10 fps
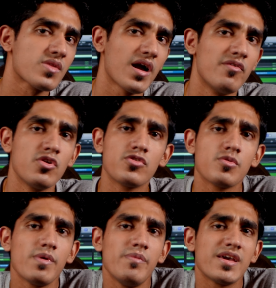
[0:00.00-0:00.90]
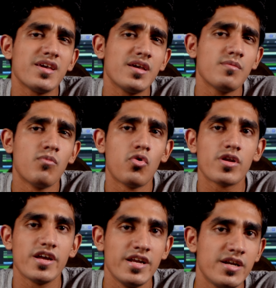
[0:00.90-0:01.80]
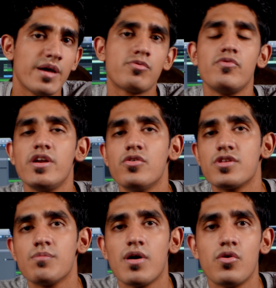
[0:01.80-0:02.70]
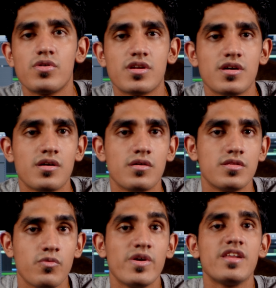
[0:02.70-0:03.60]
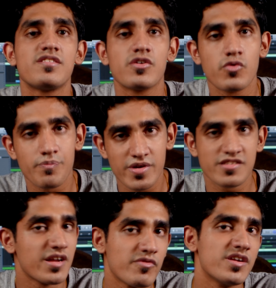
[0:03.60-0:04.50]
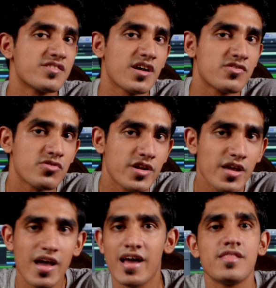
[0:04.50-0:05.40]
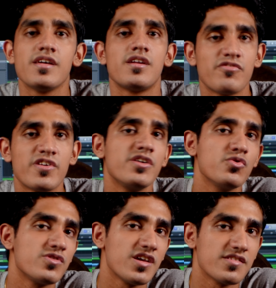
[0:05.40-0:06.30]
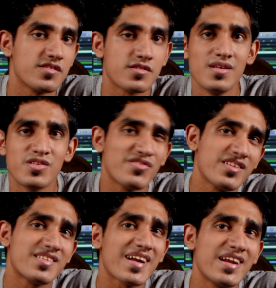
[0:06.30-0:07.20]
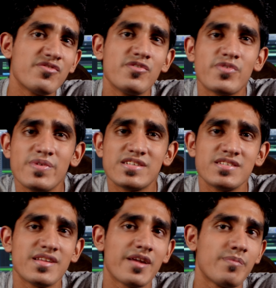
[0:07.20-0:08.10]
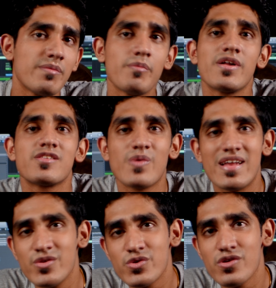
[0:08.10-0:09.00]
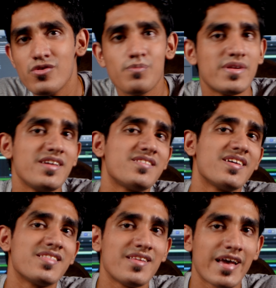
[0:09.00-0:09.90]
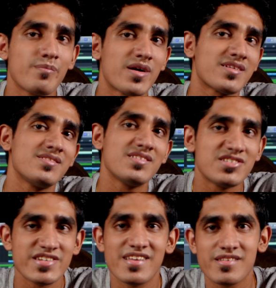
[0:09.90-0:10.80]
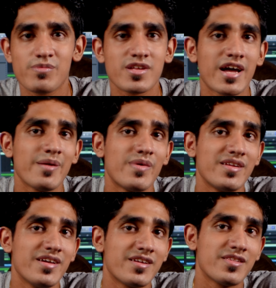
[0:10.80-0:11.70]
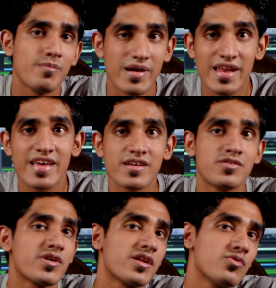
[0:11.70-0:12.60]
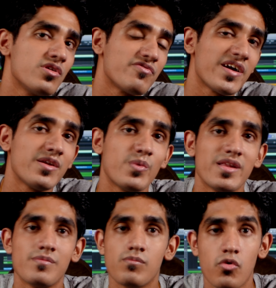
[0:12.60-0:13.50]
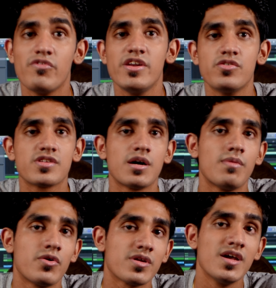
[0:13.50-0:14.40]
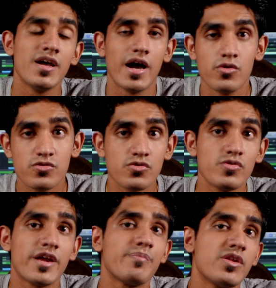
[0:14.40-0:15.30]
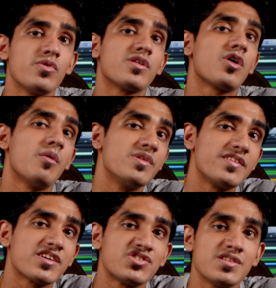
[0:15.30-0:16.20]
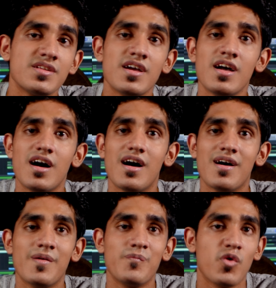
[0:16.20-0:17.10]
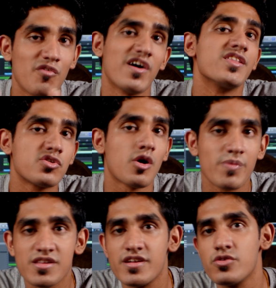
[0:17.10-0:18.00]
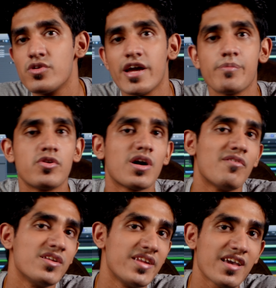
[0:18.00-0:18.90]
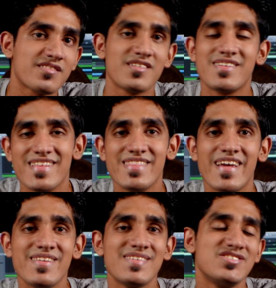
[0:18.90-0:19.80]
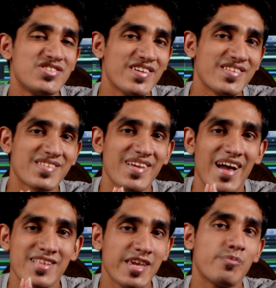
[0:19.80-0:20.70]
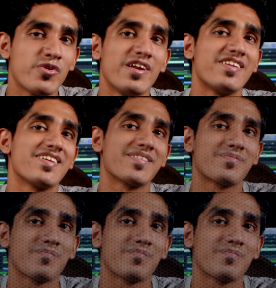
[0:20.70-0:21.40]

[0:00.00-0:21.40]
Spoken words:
I will also be making more in-depth videos about the various equipments that we discussed today and their different use cases. So if this is the kind of information that maybe brings value to you, please hit the like button, share, subscribe, and hit the bell icon to get notified when more videos come out. And also do let me know in the comment section of other topics that you would like me to cover next. Till then, cheers and keep creating.